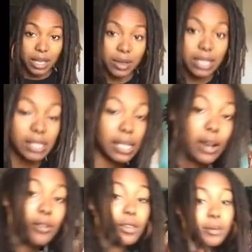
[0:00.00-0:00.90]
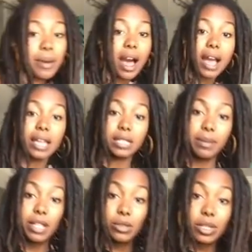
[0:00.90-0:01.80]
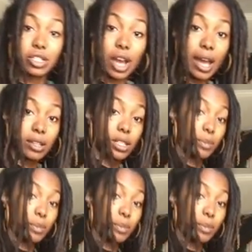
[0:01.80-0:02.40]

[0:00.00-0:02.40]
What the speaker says: you can sit over the pot is by doing child's